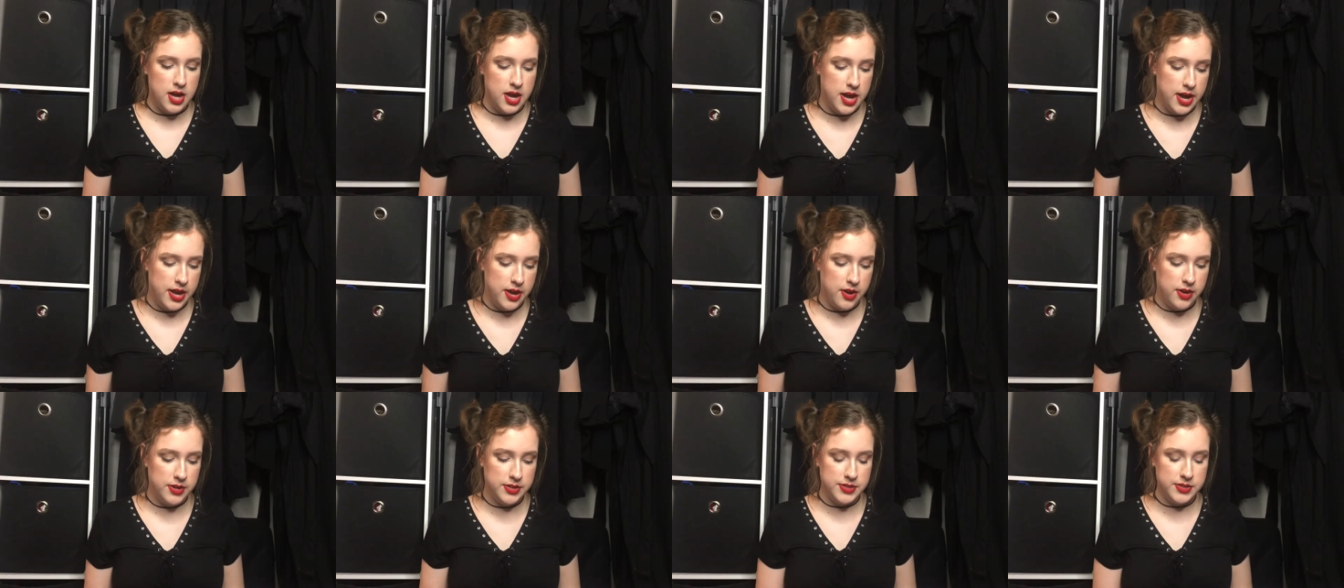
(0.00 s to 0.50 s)

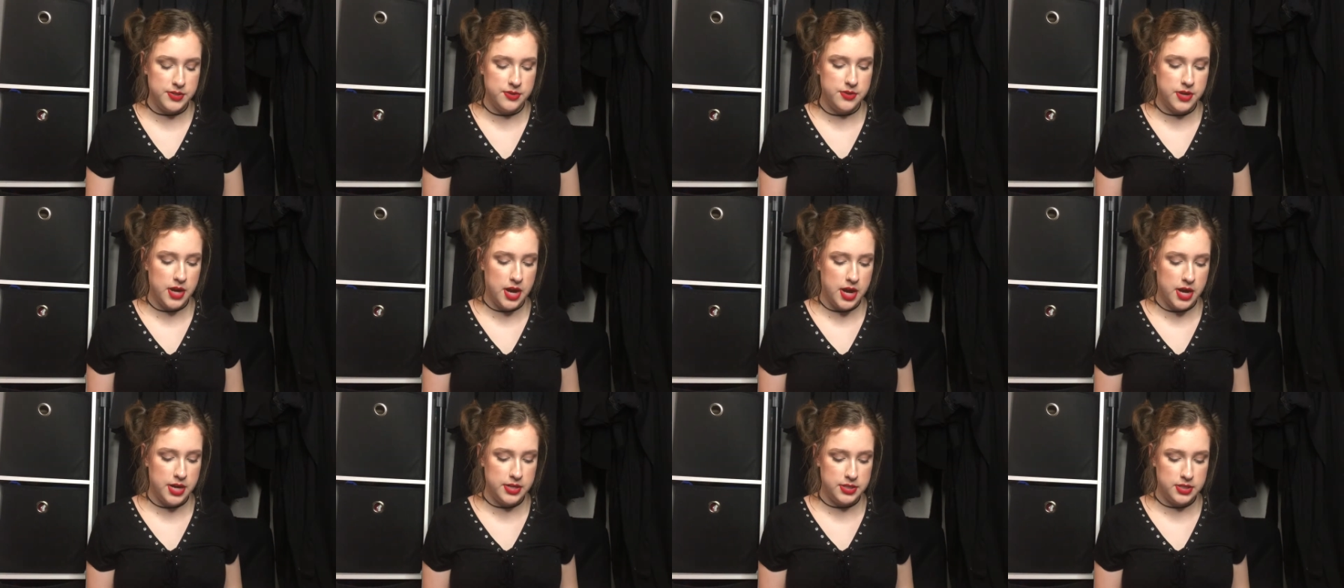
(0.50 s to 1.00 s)
I also
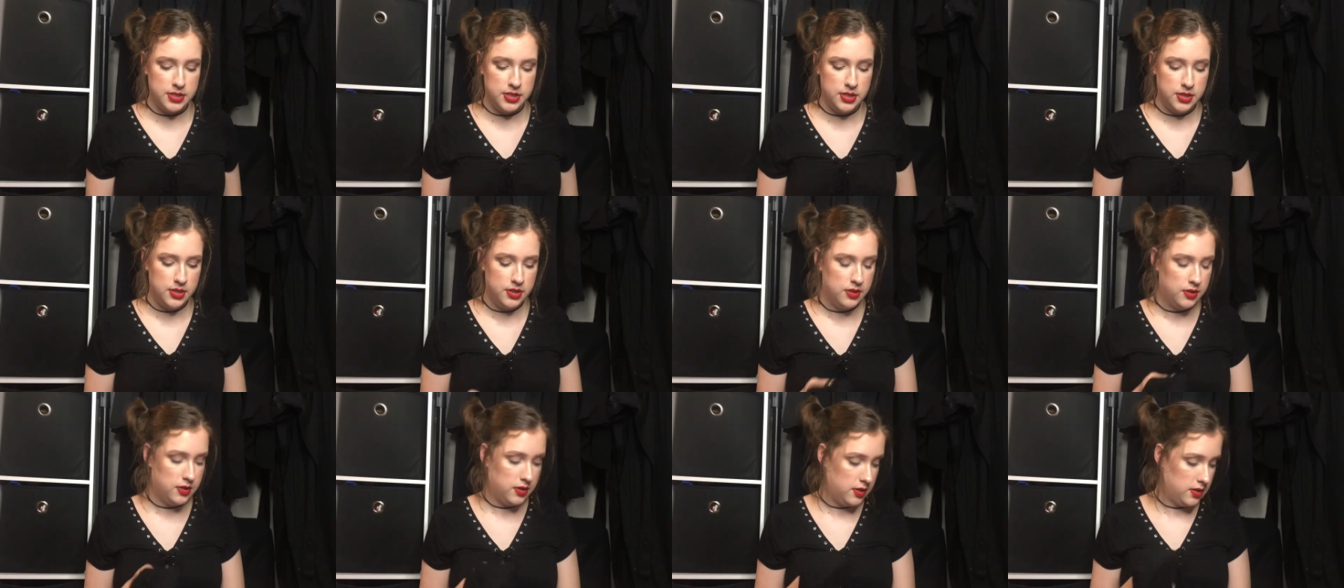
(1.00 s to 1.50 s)
got
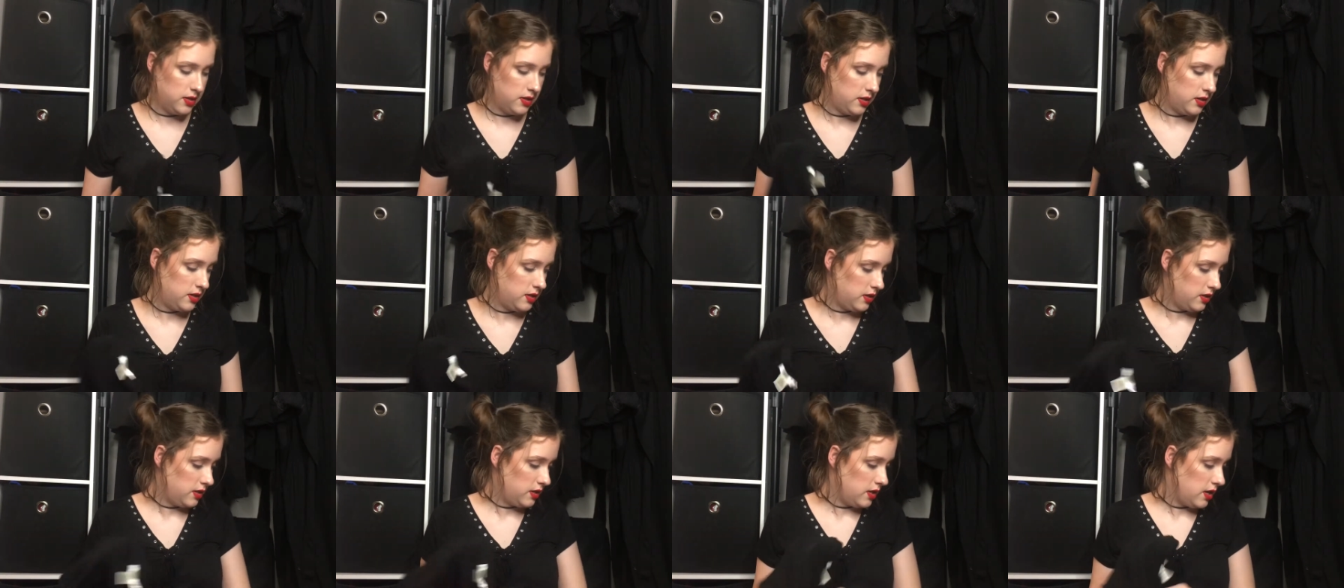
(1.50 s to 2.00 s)

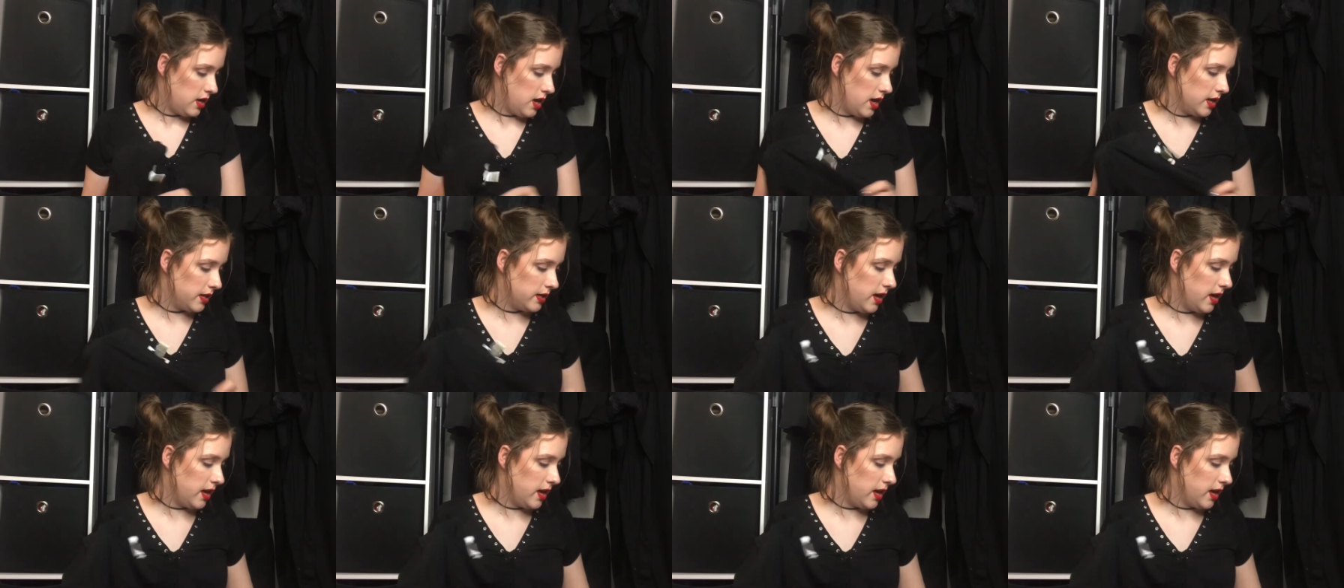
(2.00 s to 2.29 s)
a